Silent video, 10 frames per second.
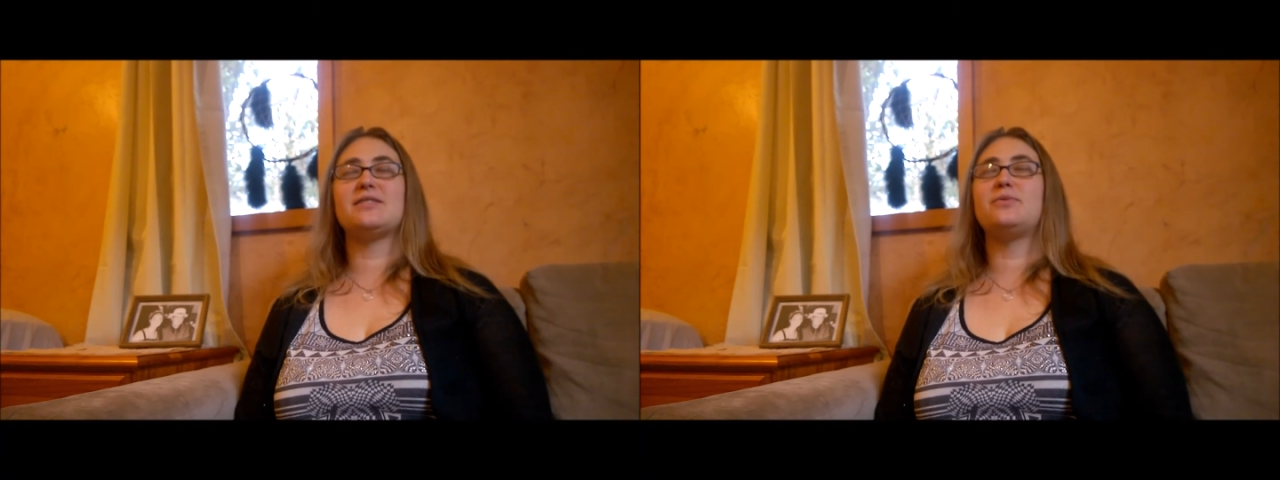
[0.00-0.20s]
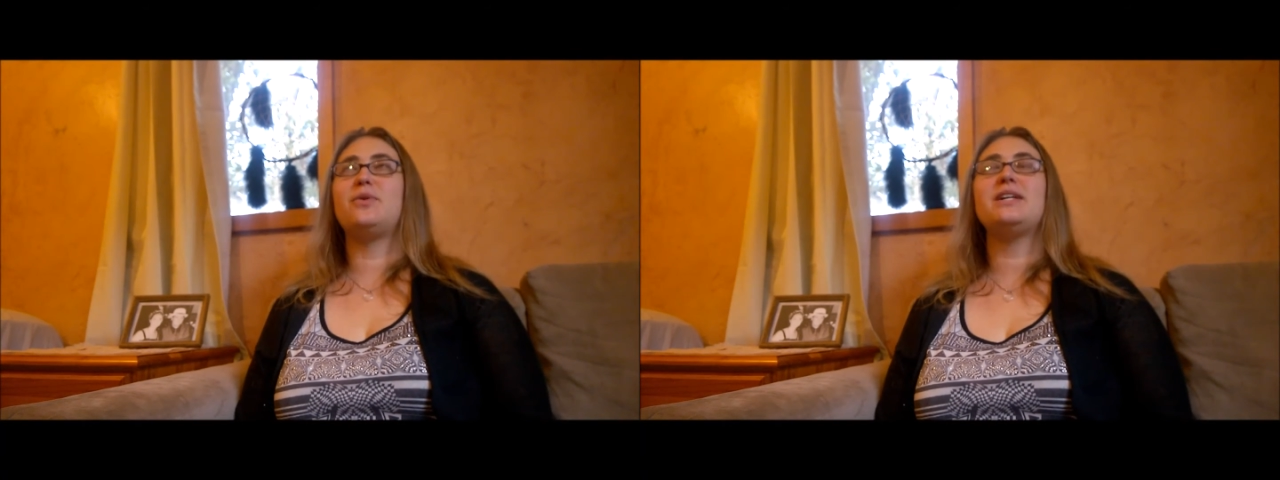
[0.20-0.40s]

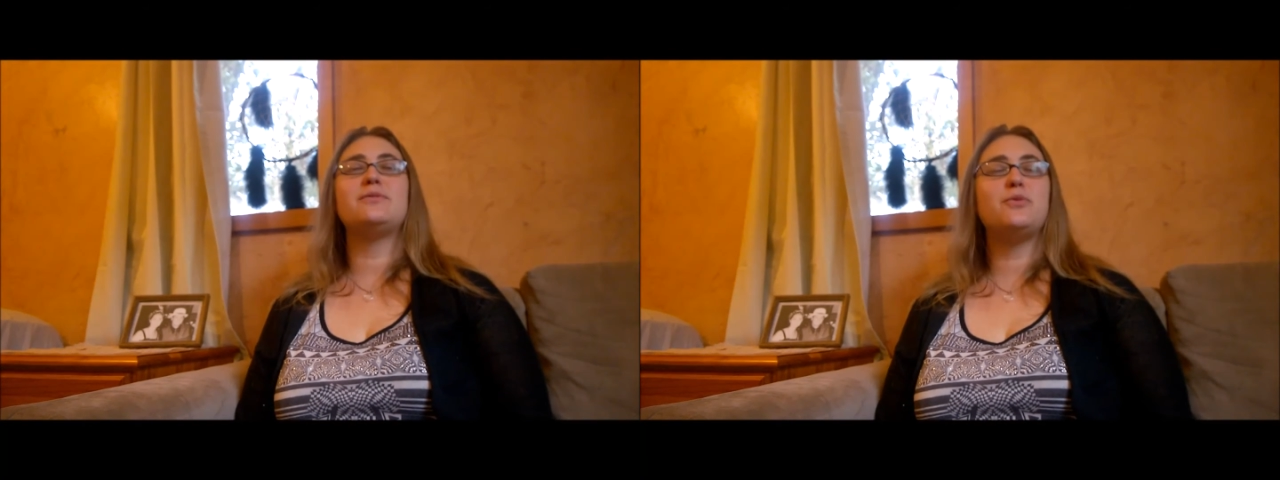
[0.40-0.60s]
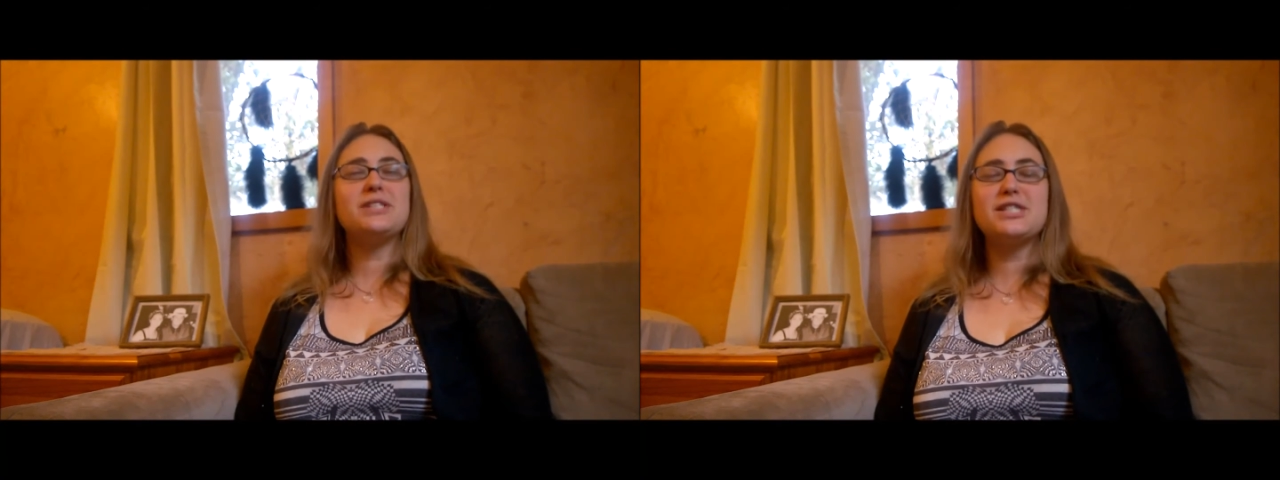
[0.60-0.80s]

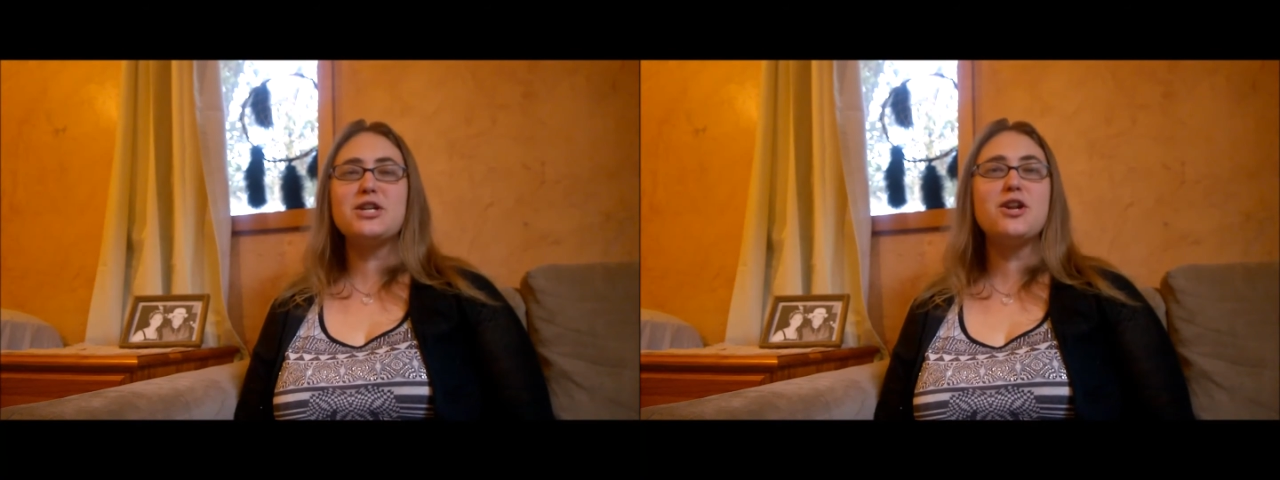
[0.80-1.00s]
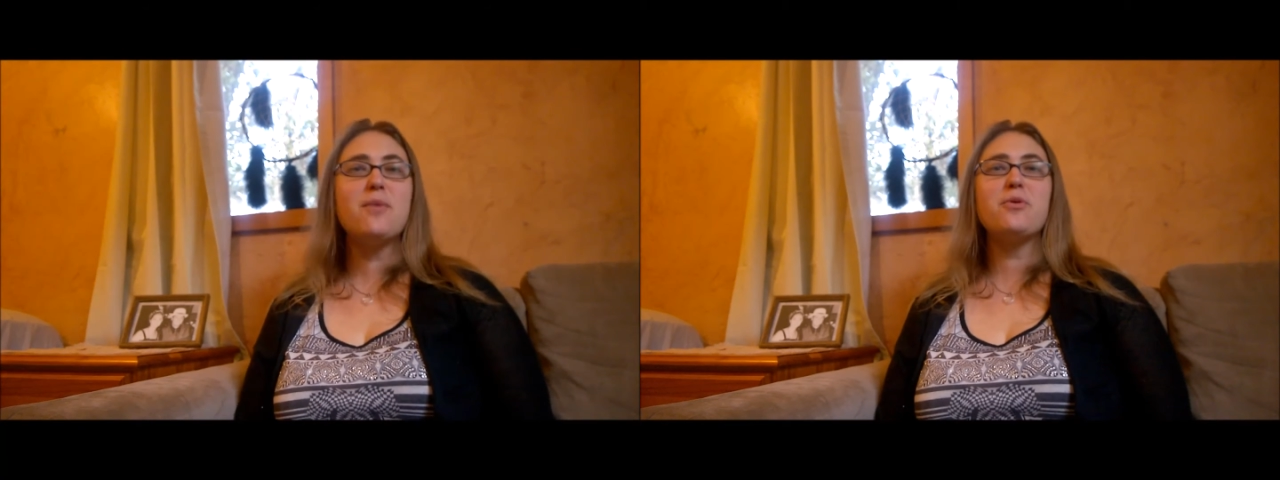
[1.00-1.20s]
what's the
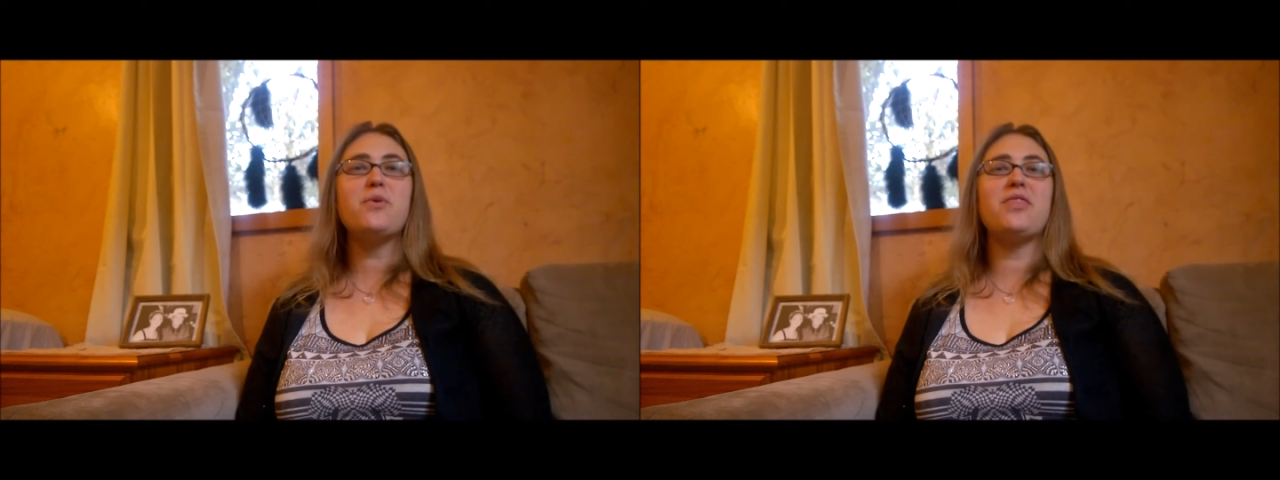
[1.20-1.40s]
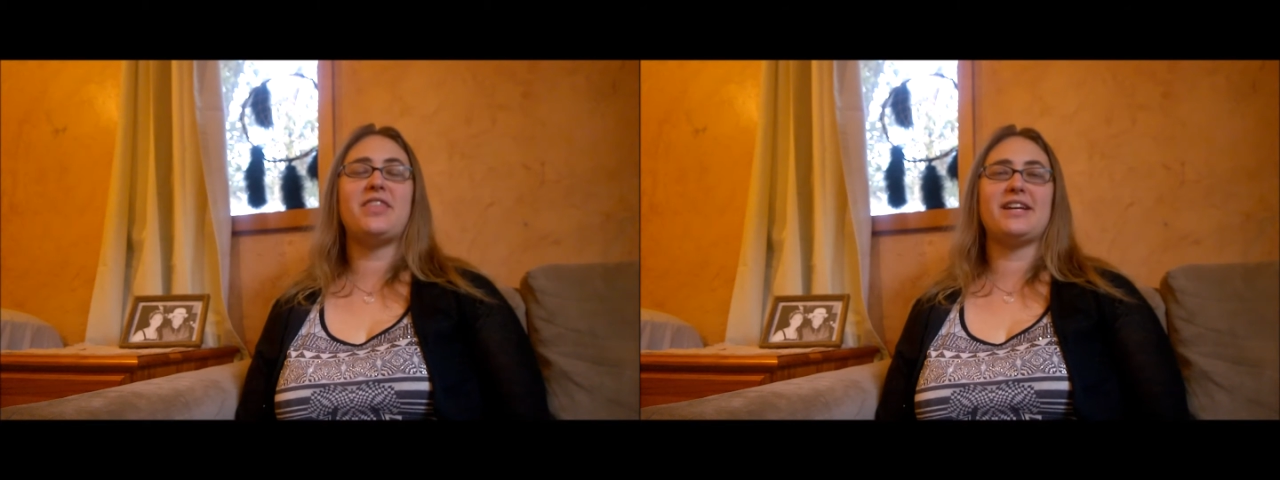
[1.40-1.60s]
number
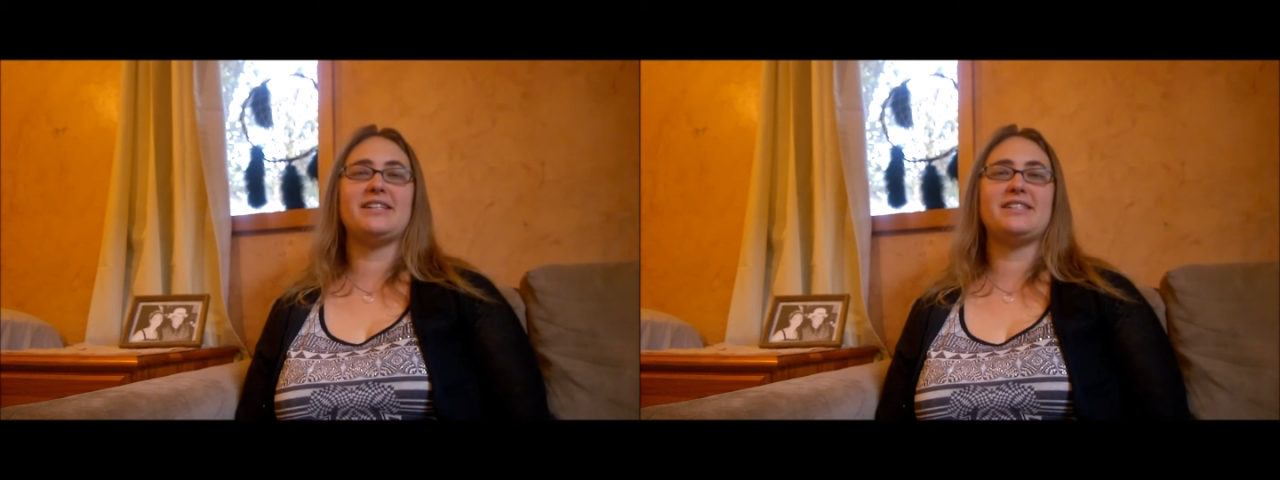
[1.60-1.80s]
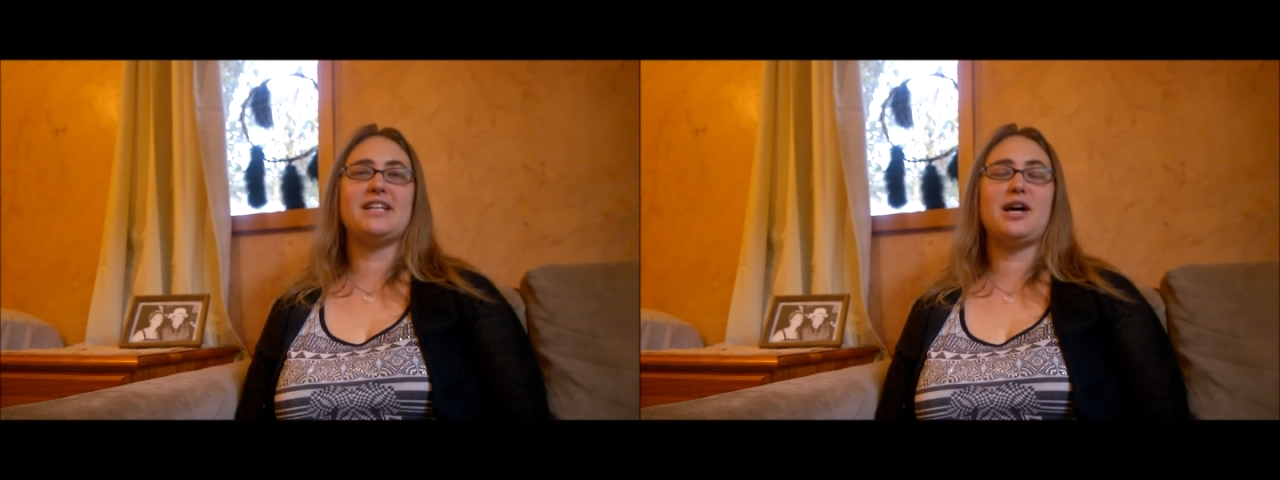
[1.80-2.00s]
one
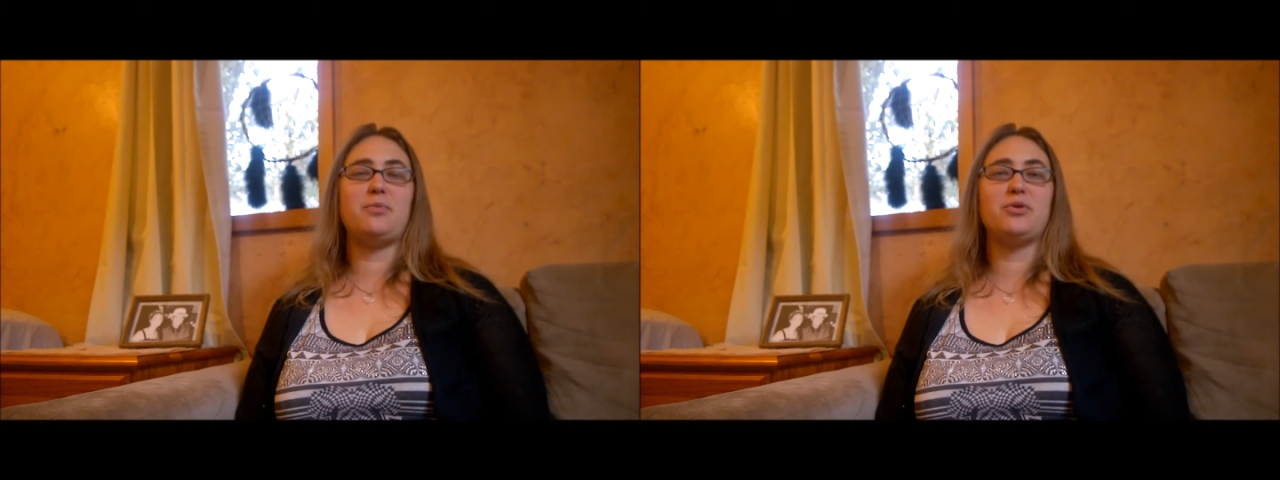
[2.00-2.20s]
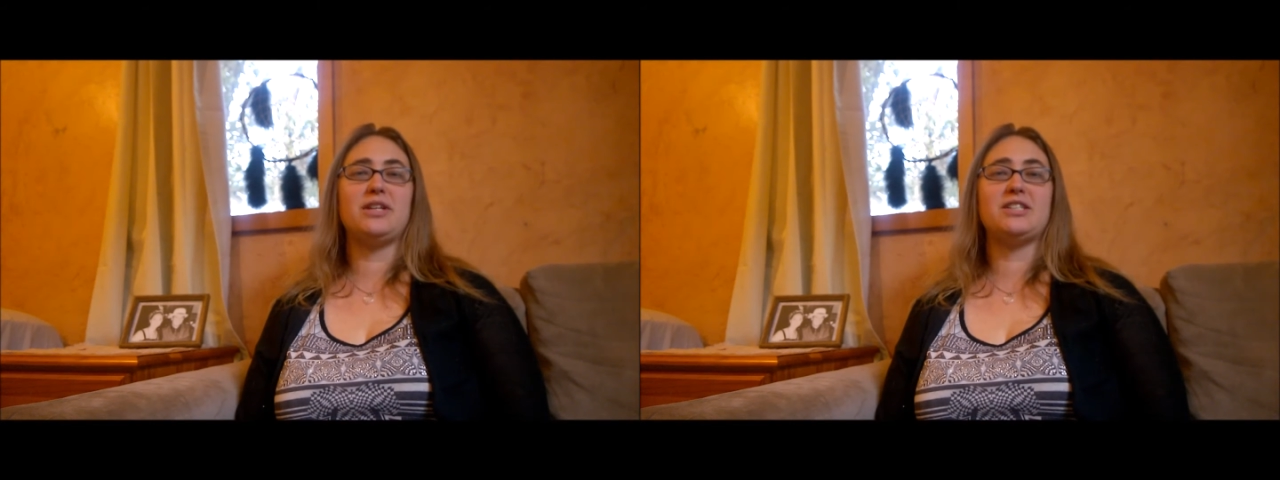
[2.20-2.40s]
thing to
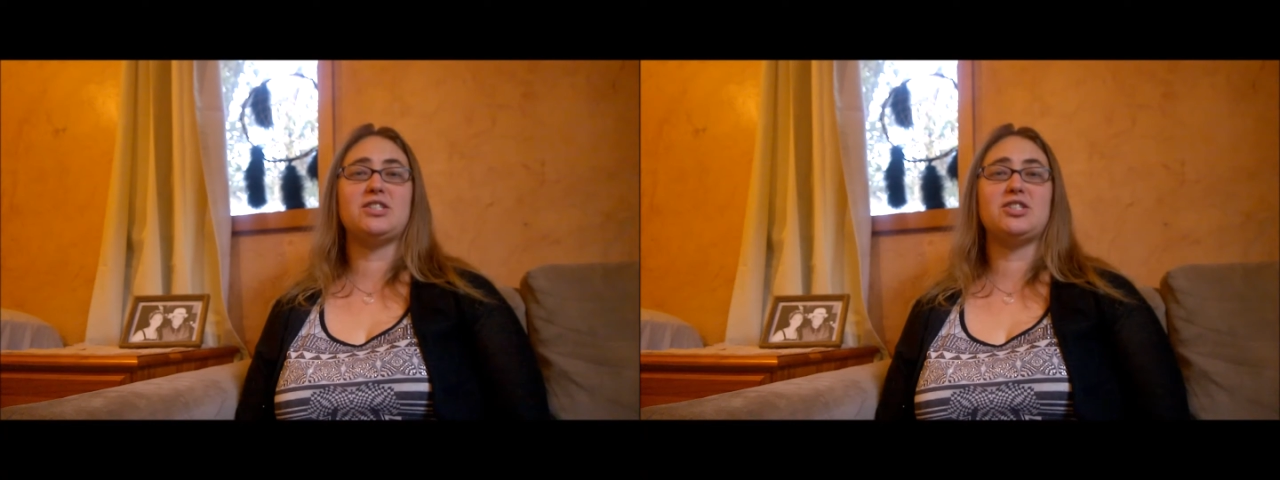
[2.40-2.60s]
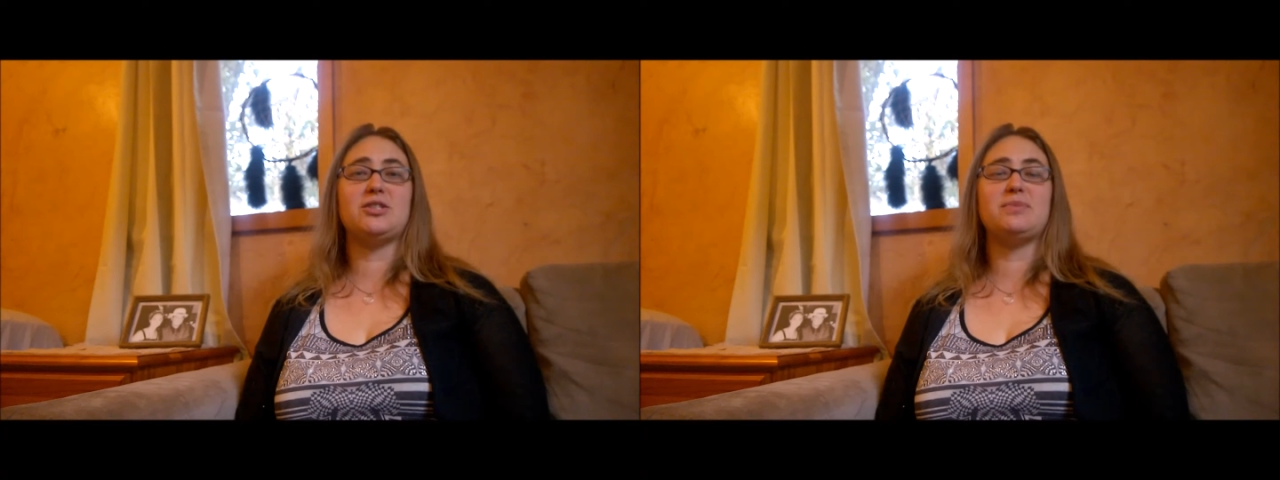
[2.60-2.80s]
help
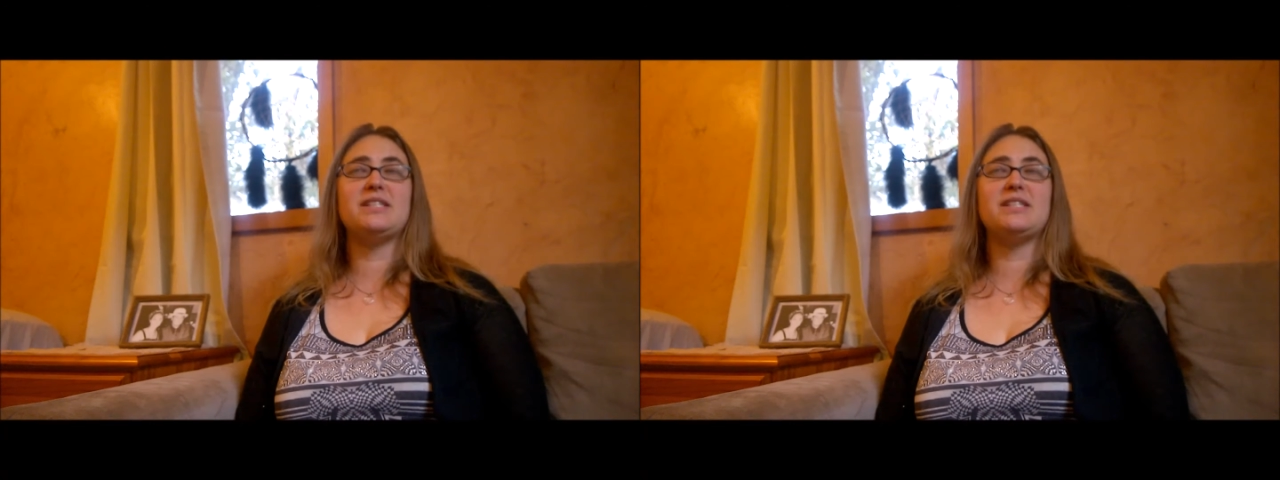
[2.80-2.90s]
relationships?